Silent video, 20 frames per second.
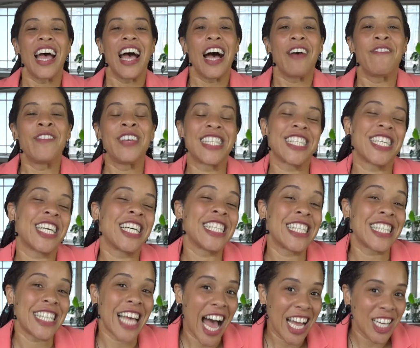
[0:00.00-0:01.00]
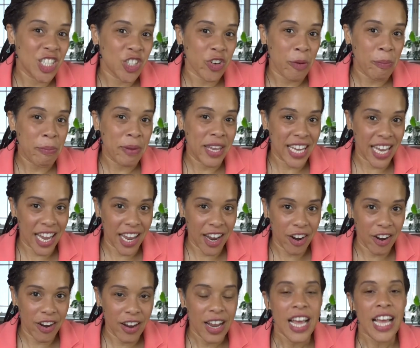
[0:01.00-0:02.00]
Ms. Cassandra
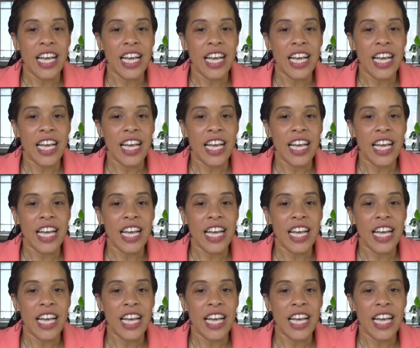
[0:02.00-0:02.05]
Pierre.